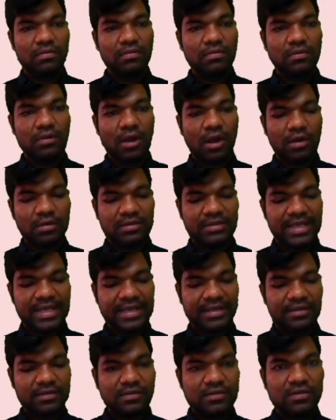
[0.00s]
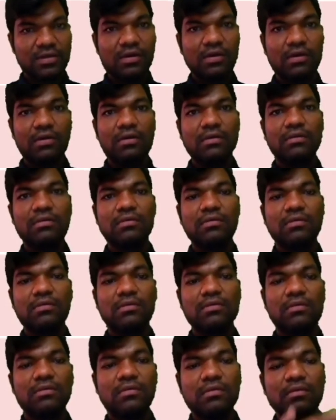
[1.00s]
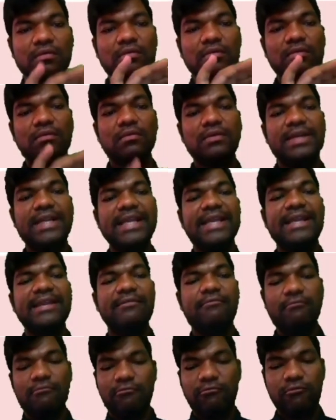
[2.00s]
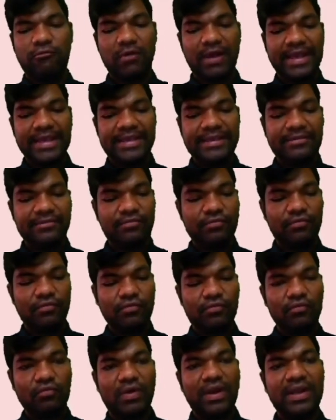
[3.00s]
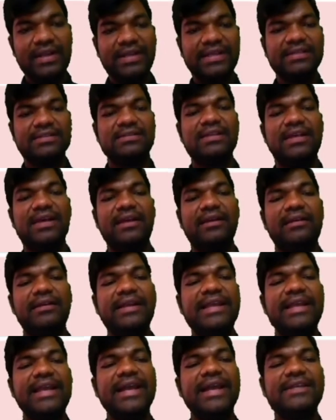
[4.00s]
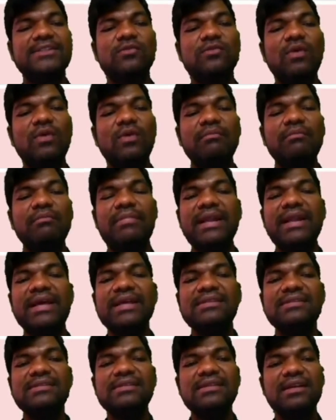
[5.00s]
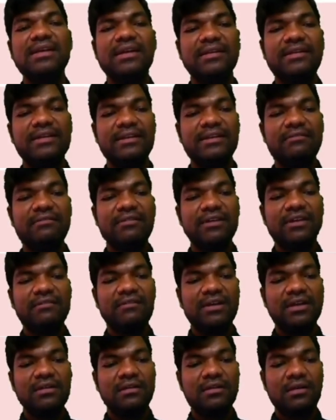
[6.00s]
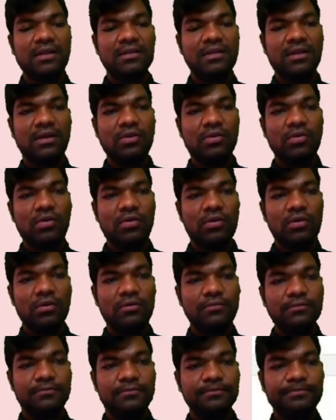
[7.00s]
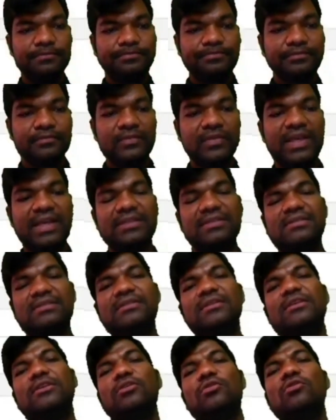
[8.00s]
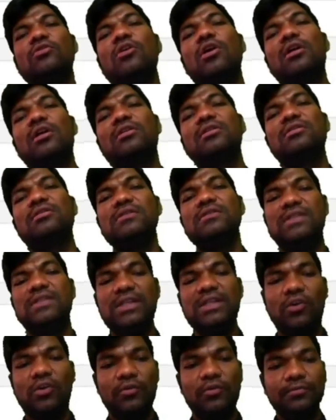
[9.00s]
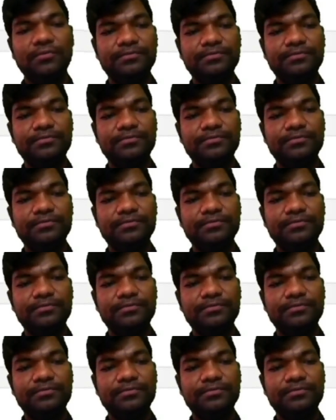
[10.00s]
not there. So dy1 is there. dx1 plus dy1. Run the code. Yes, you got 0.